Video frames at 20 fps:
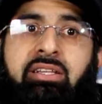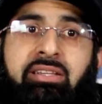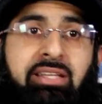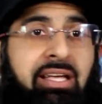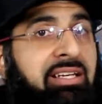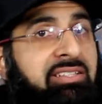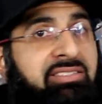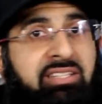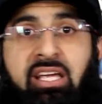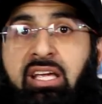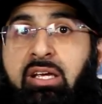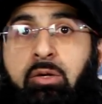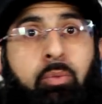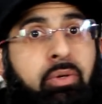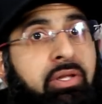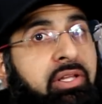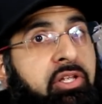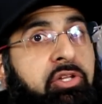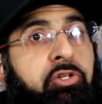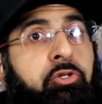they're saying
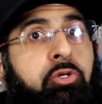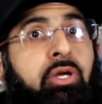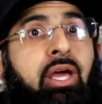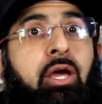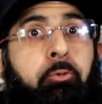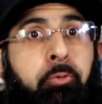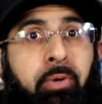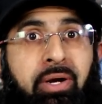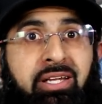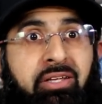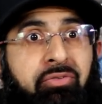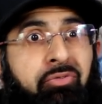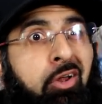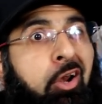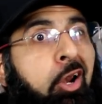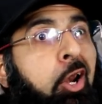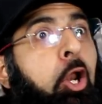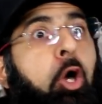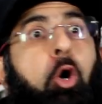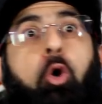we need to get ready for
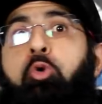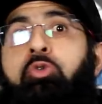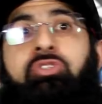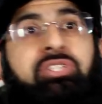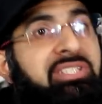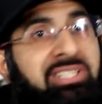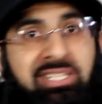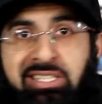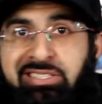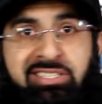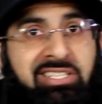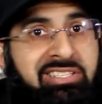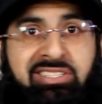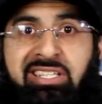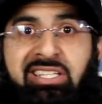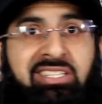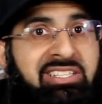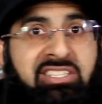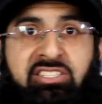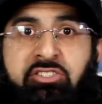loads of these
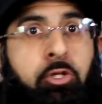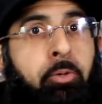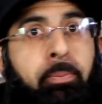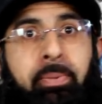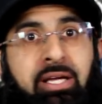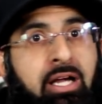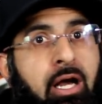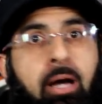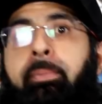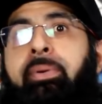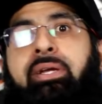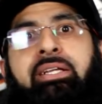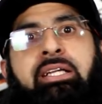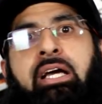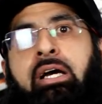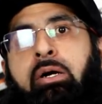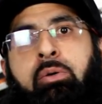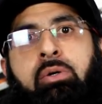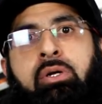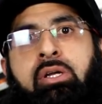diseases to be coming
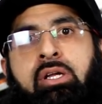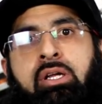now.